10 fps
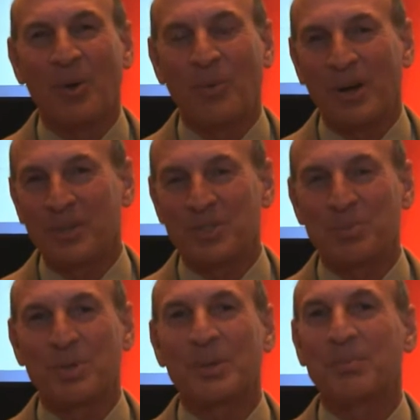why don't you
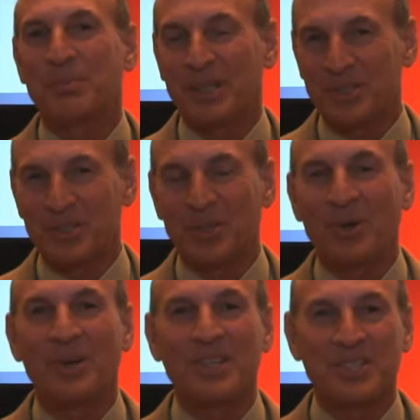put up a picture
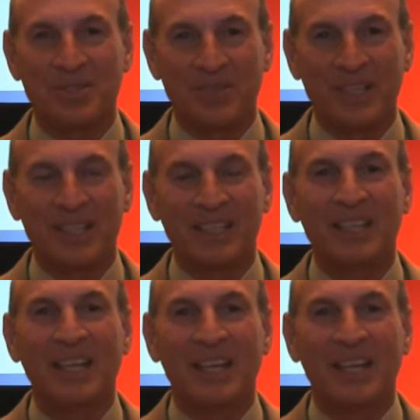on the screen